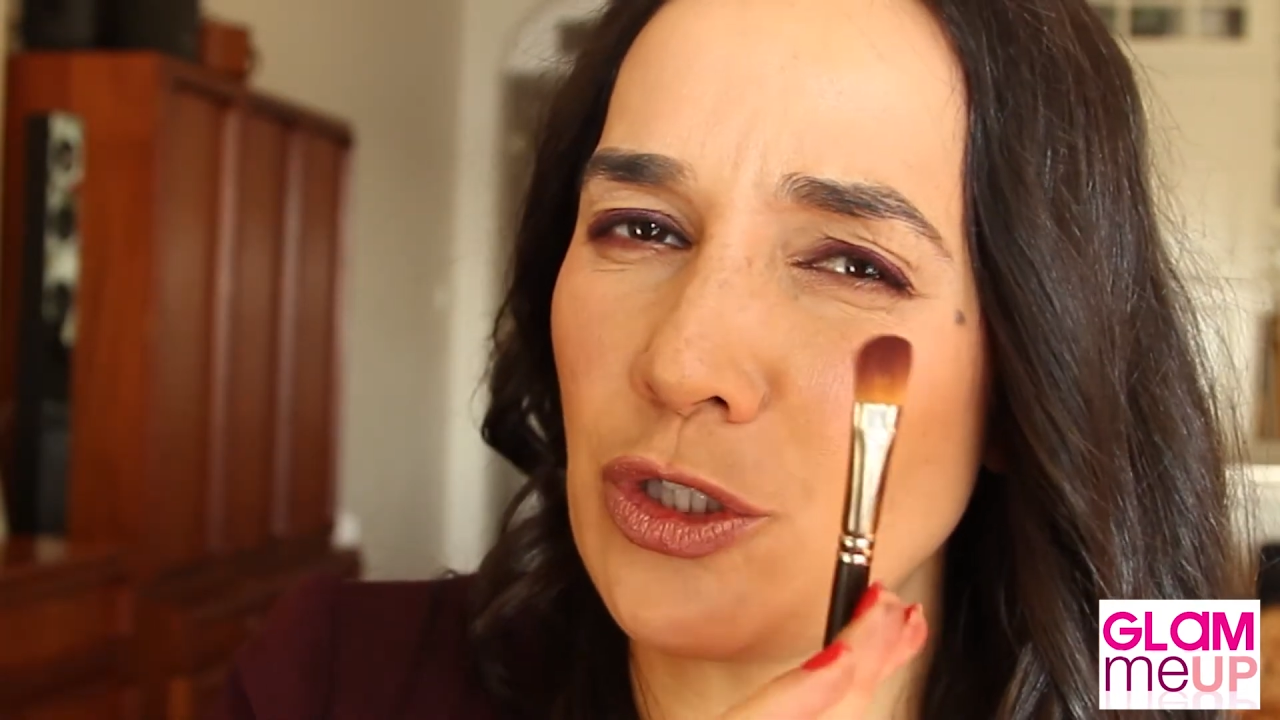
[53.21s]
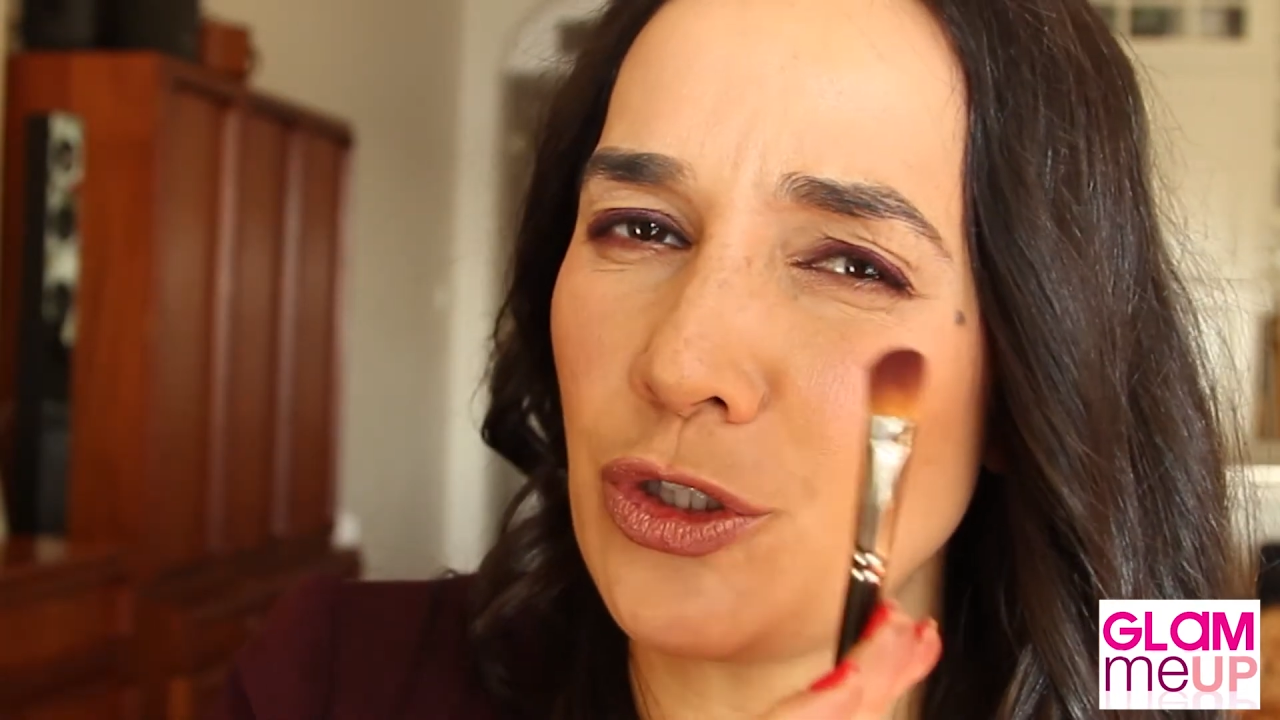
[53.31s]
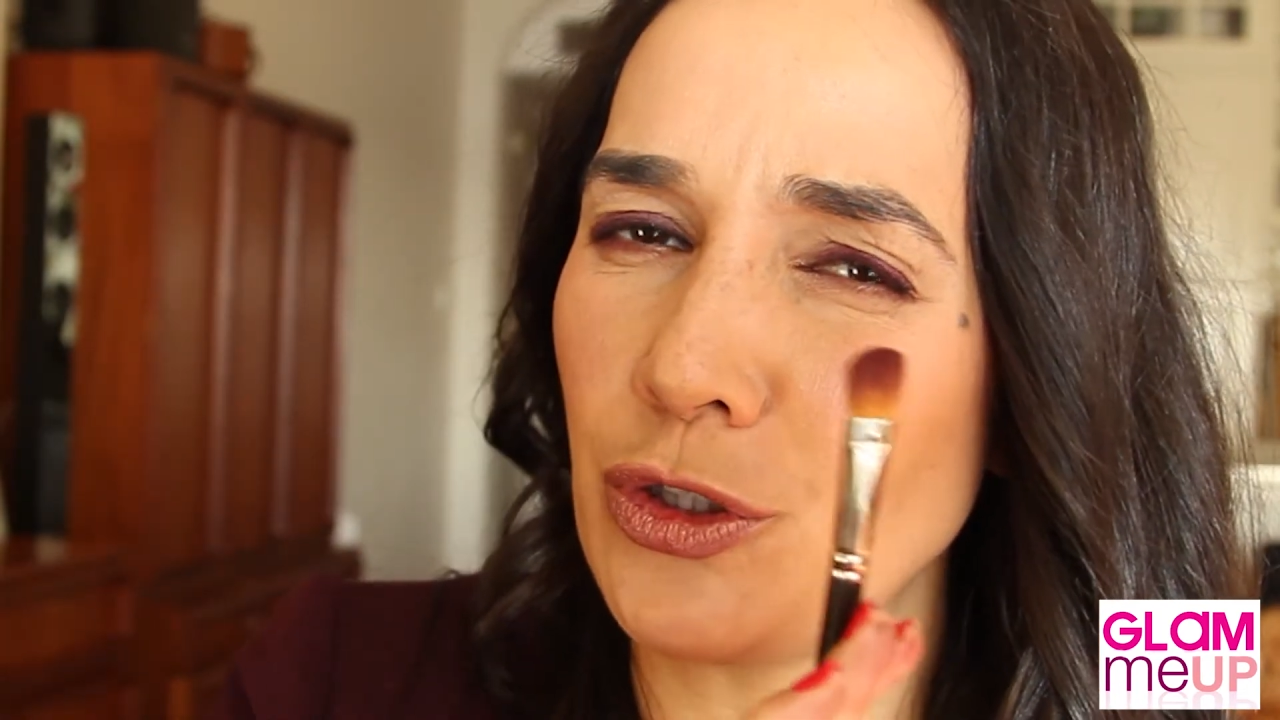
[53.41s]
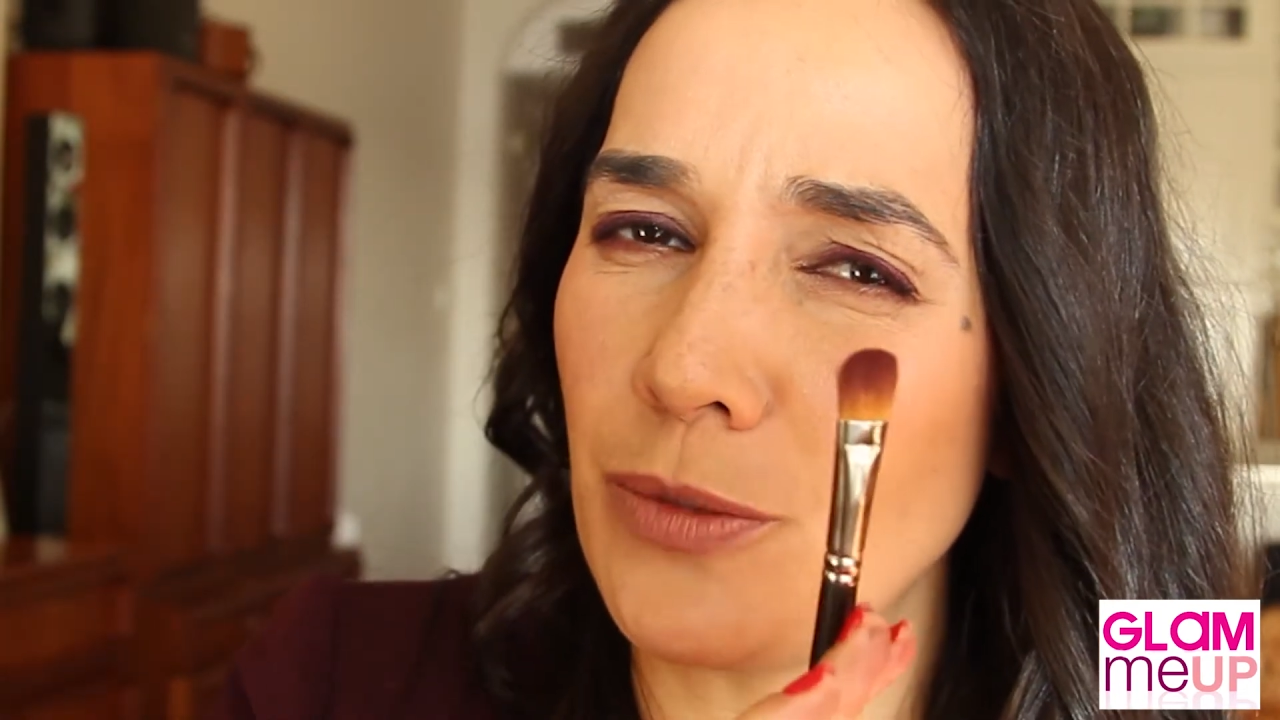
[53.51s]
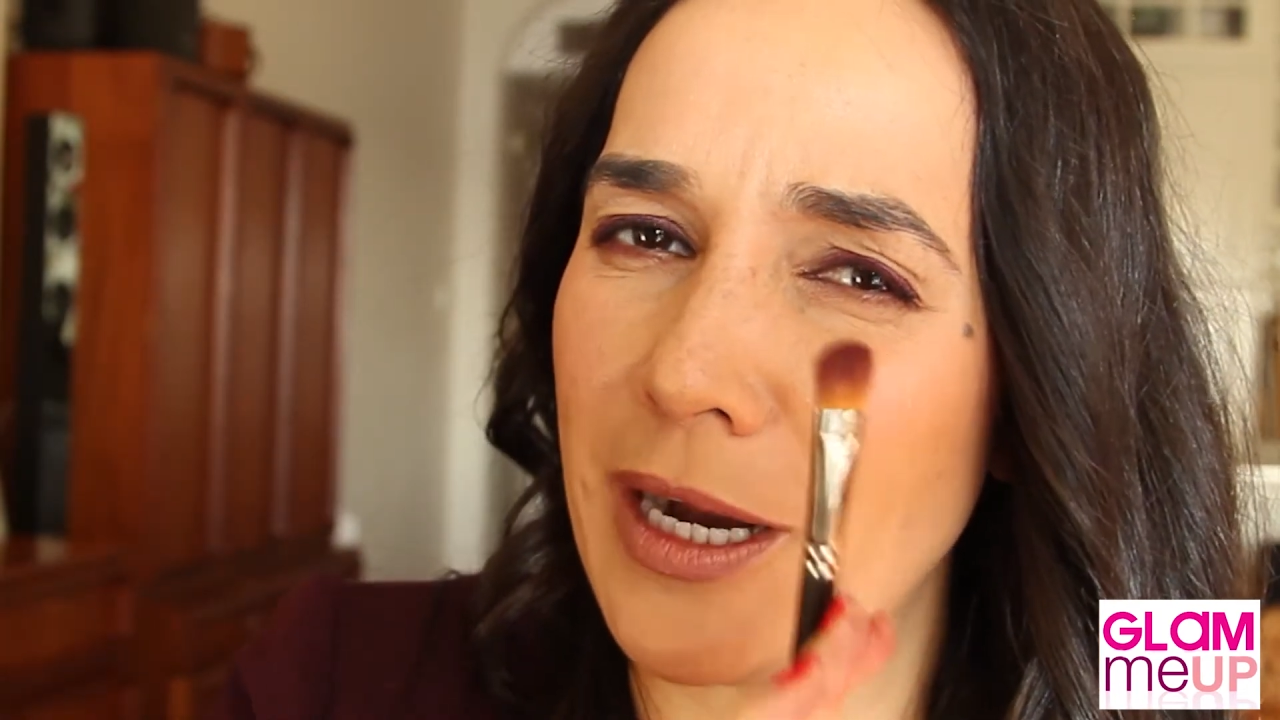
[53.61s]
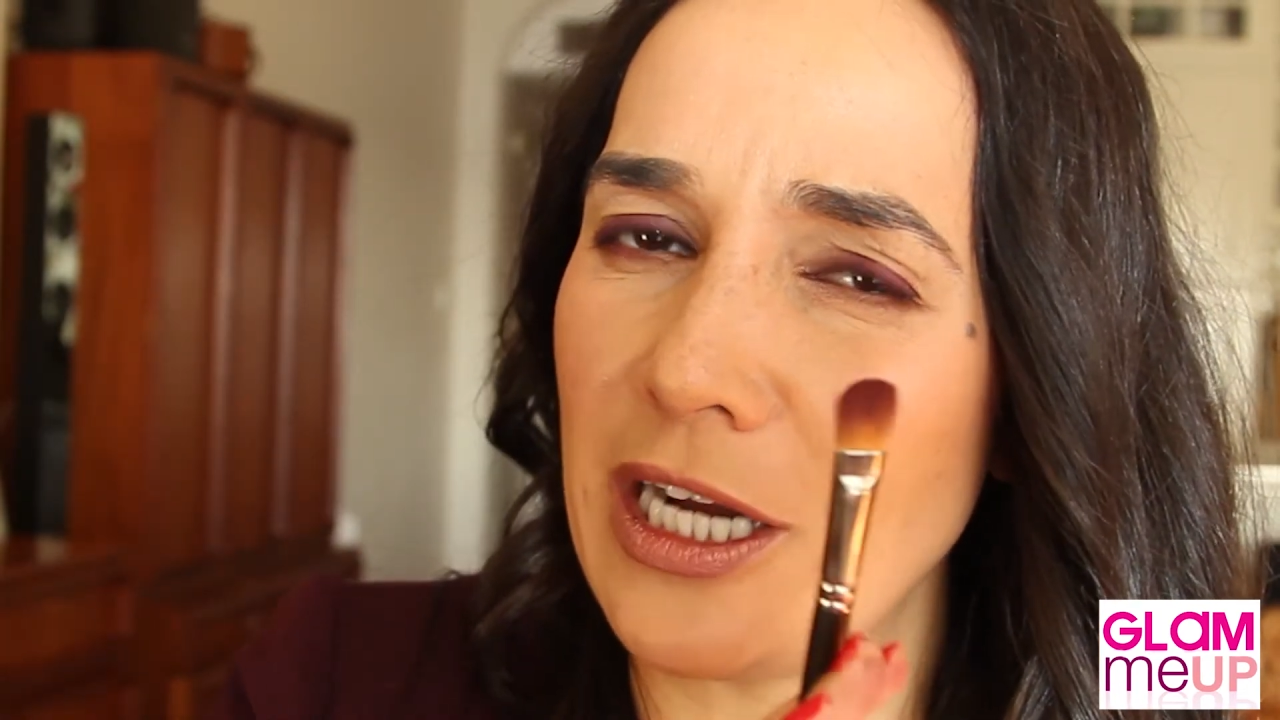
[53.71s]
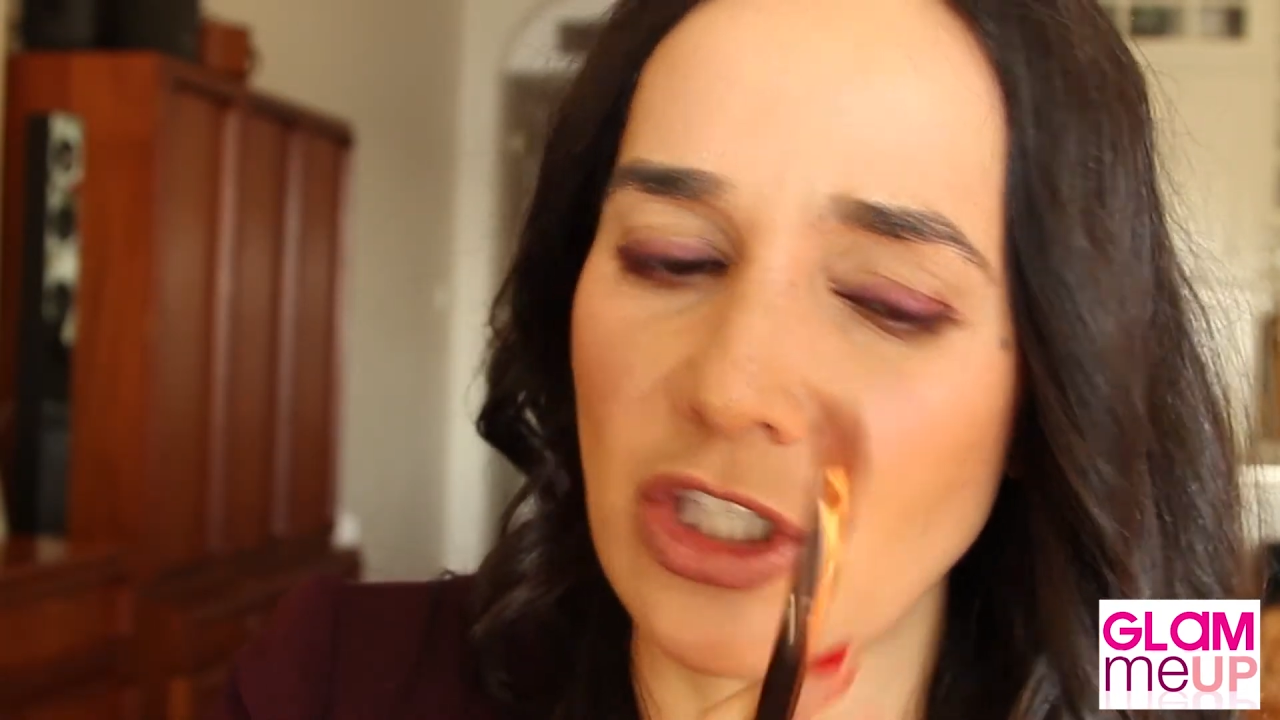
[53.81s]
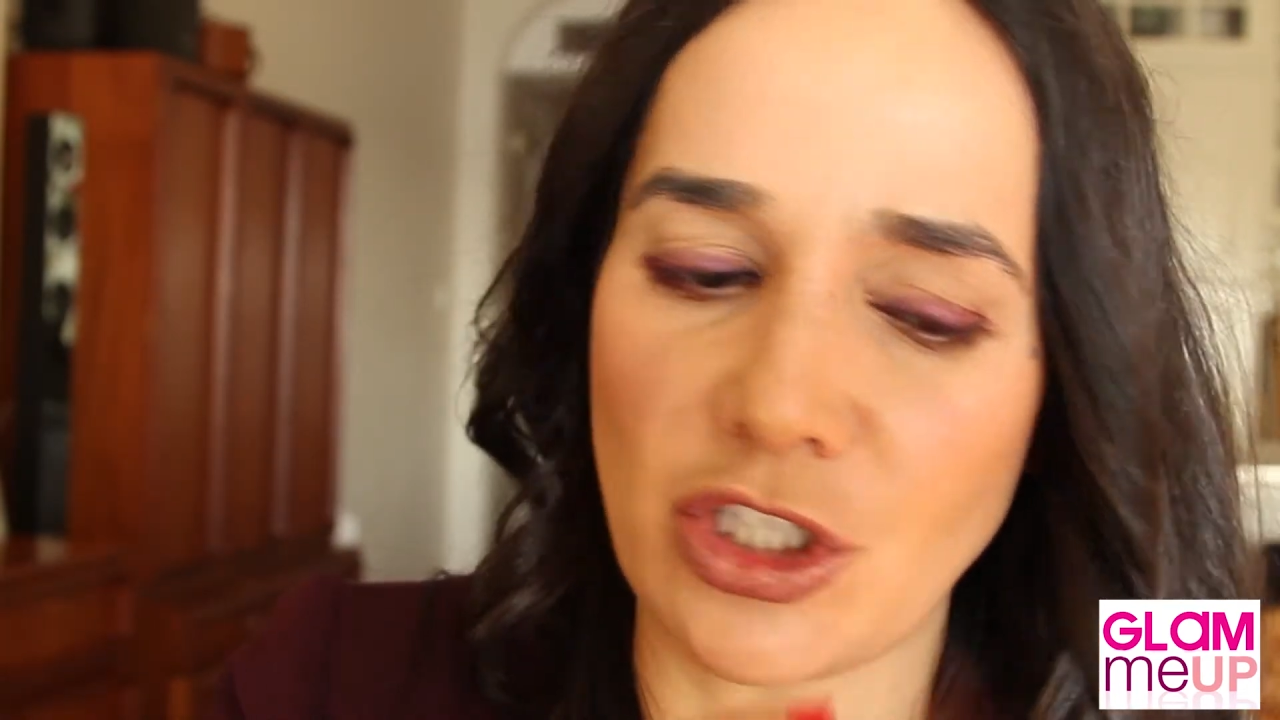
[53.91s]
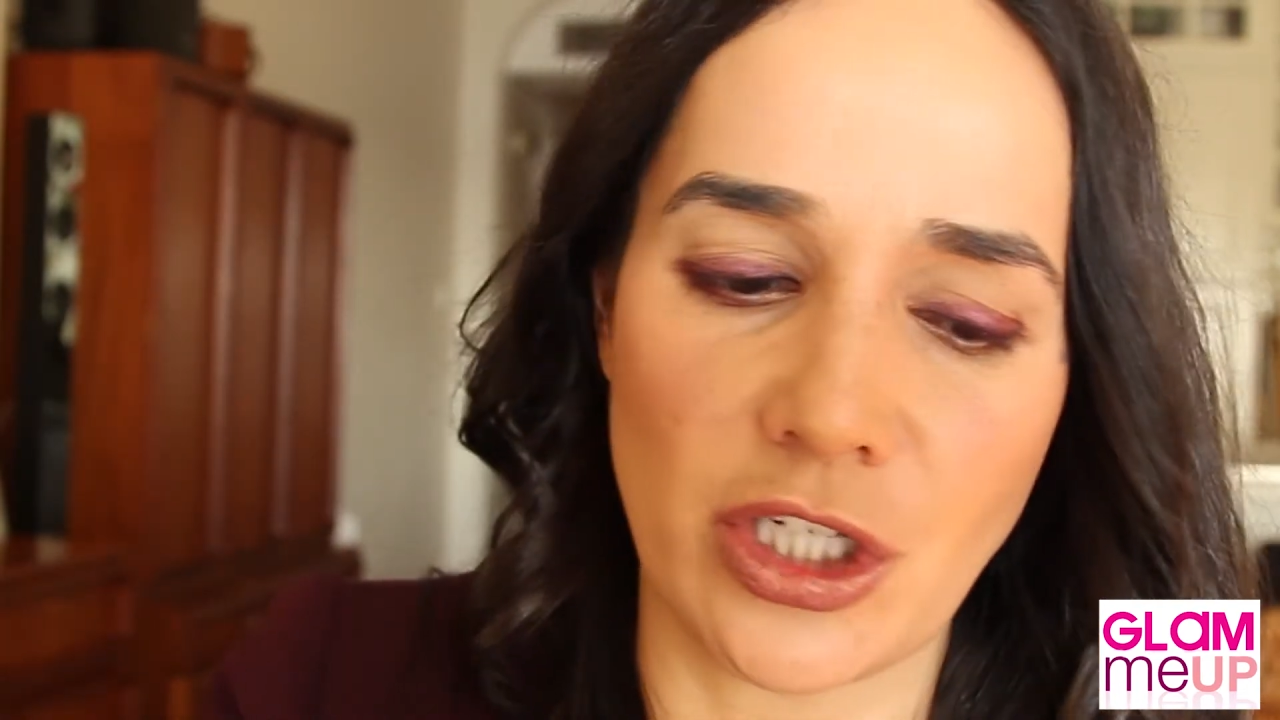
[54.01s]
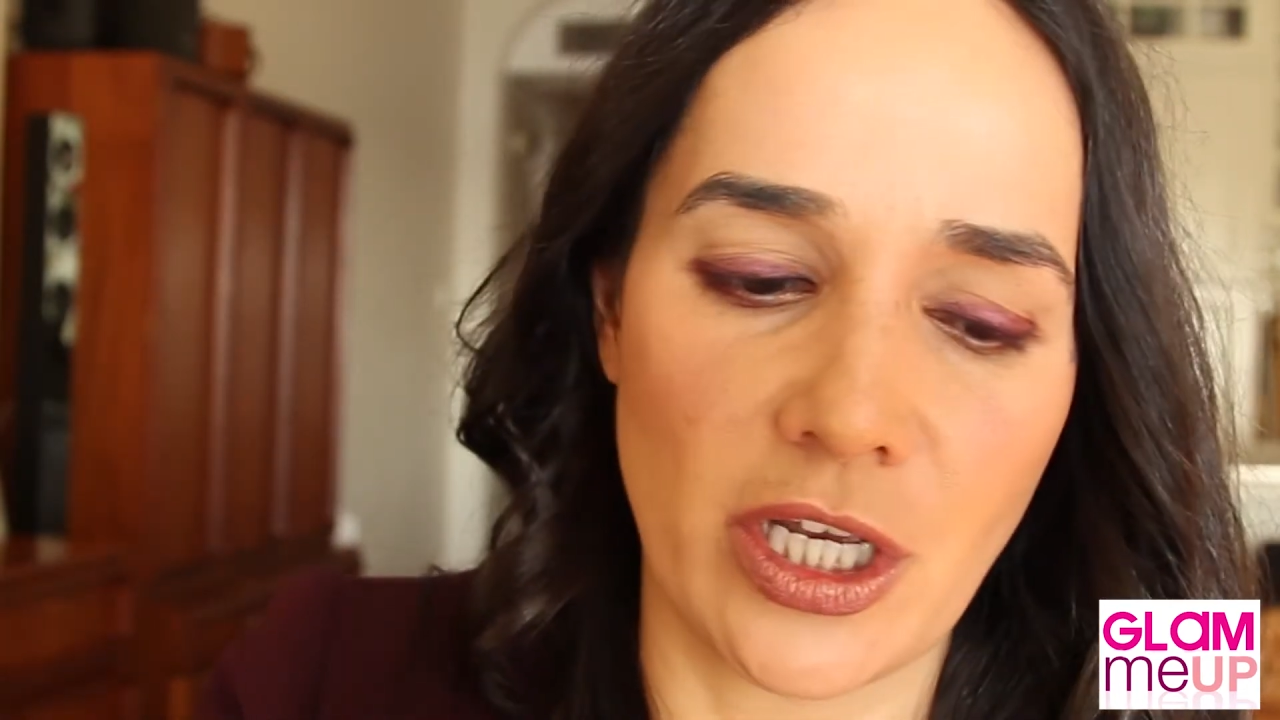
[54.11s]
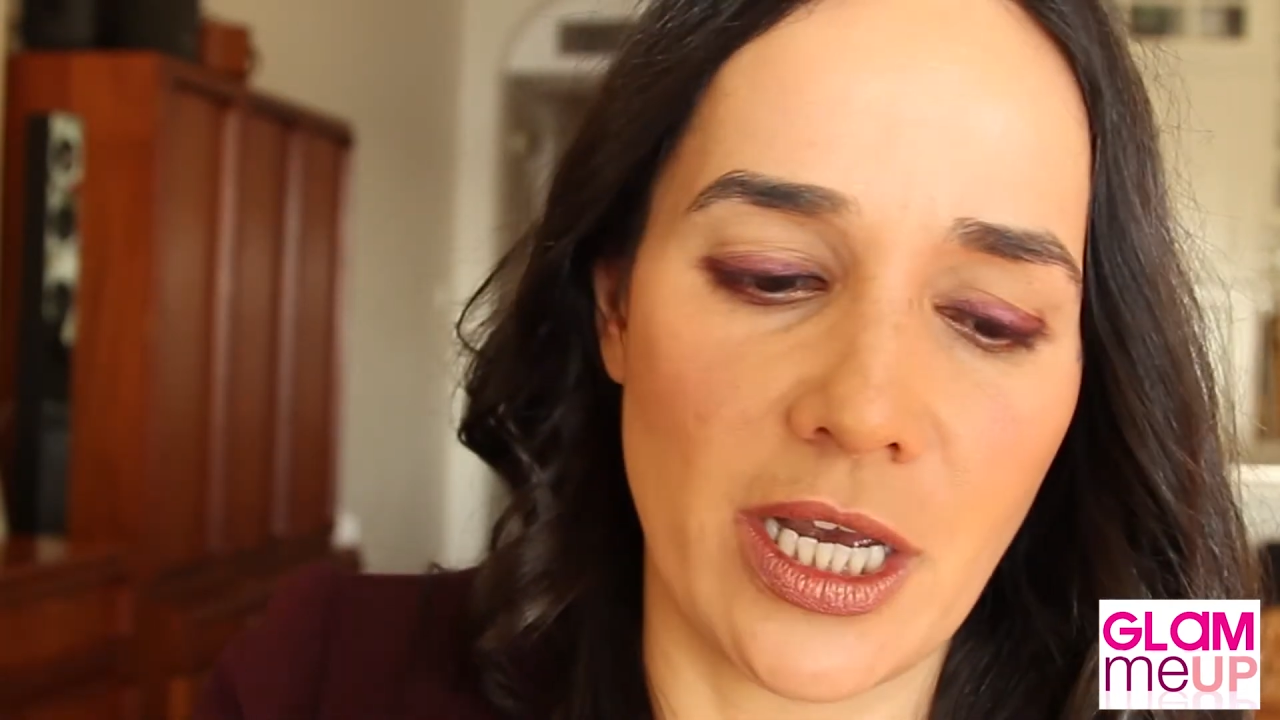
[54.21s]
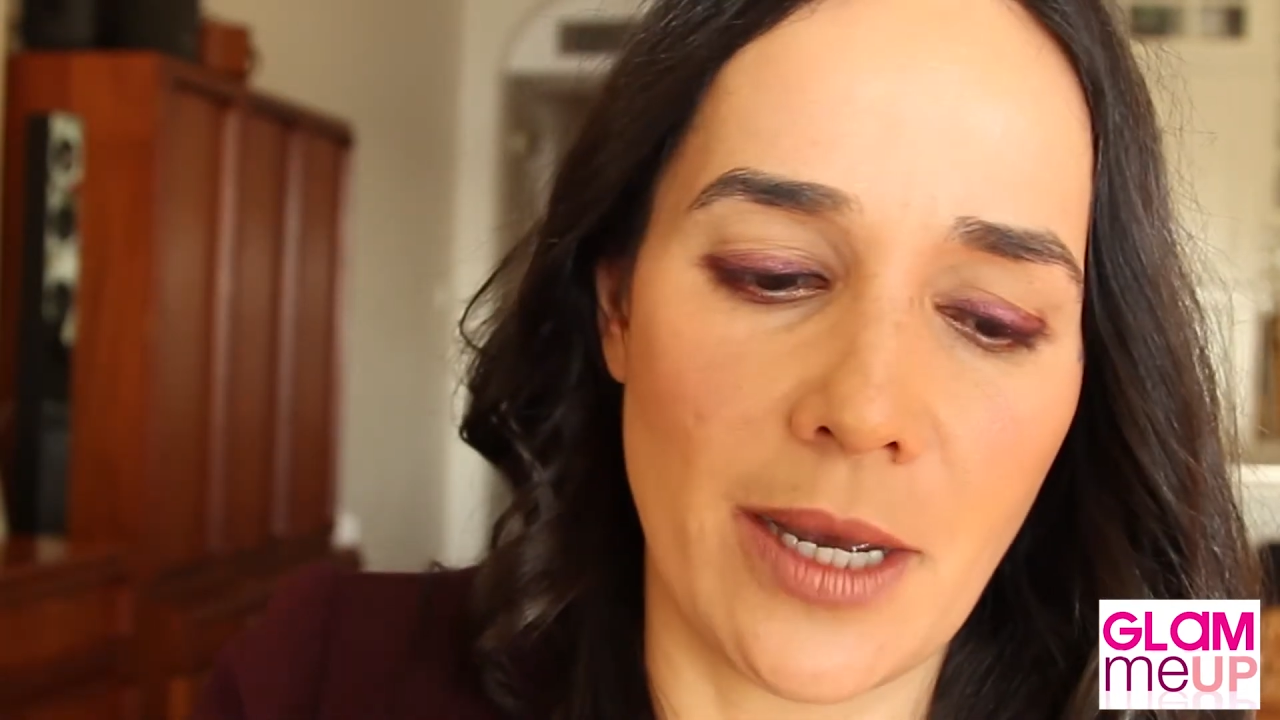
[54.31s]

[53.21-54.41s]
too much